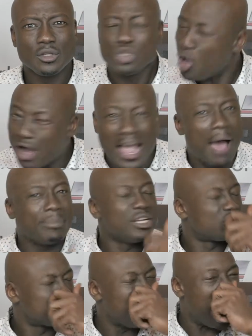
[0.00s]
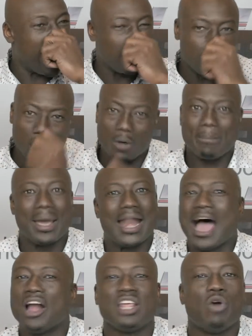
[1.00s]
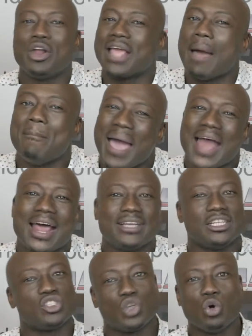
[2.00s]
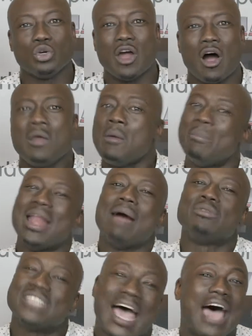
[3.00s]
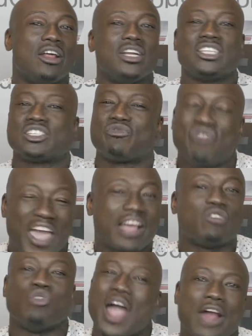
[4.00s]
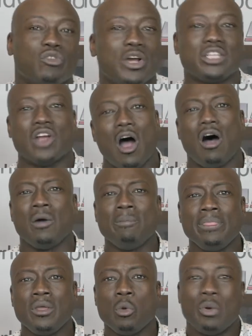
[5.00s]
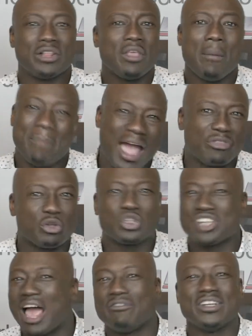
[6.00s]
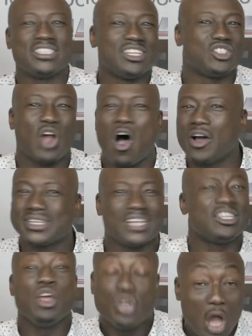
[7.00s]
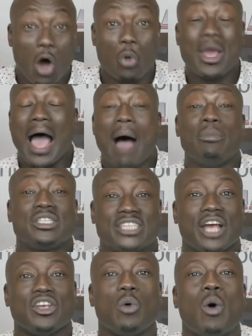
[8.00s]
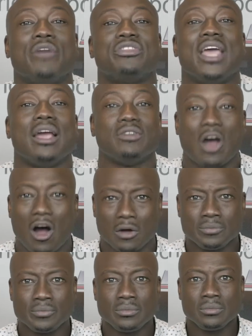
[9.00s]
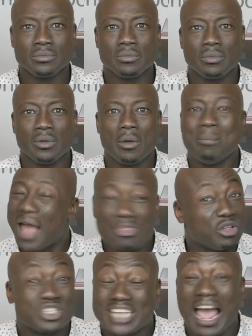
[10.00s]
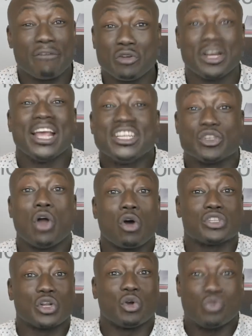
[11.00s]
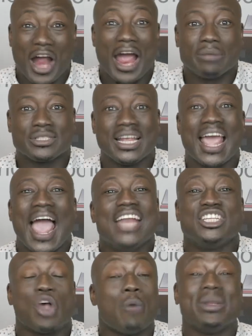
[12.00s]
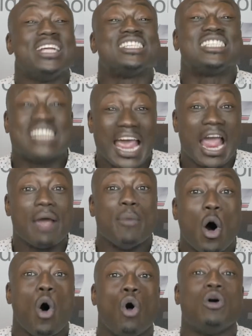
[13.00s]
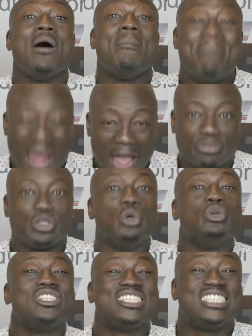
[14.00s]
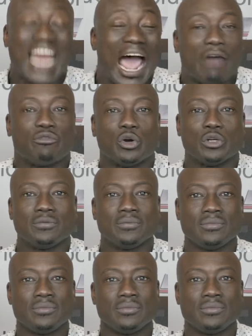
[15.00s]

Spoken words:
Y'all got me spared. Look, man, I don't even want to get mad at this dude, dog. But I'm tired of this fake rhetoric, dog. With Matthew Stafford, is this dog this? No, I'm going to tell you one thing, dog. Matthew Stafford is going to go to the Rams, and he's going to be the same old Matthew Stafford.